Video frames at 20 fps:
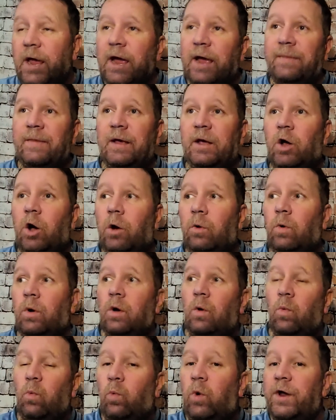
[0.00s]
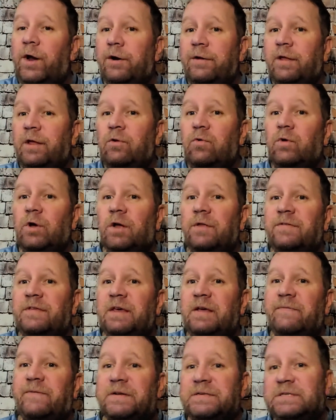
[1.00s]
and they go, what are they doing on
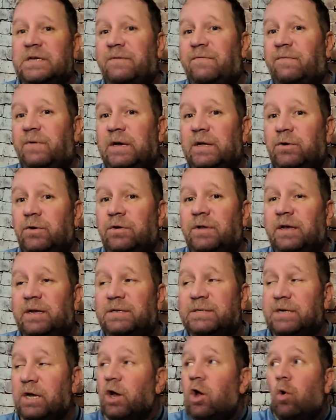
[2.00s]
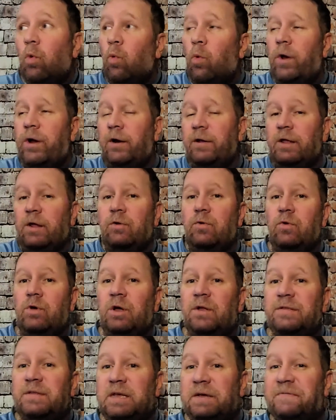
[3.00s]
defense if we do this? What are they doing
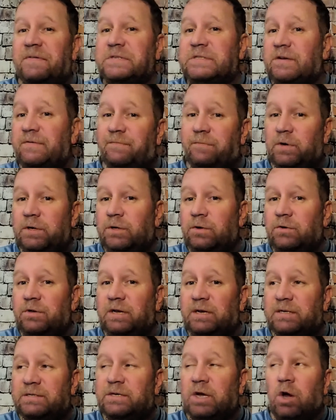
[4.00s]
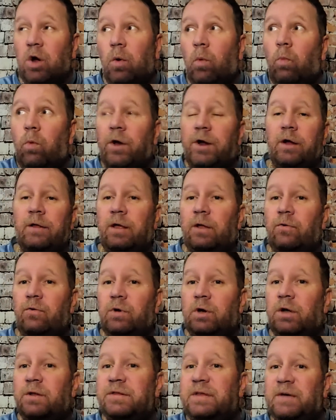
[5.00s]
on defense if we do this? What are they
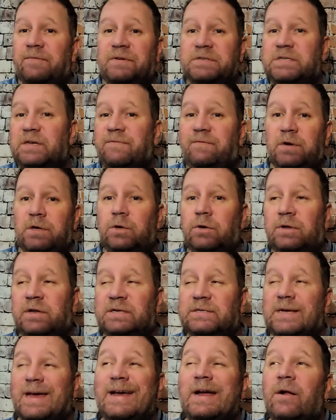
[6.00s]
doing on defense if we do this?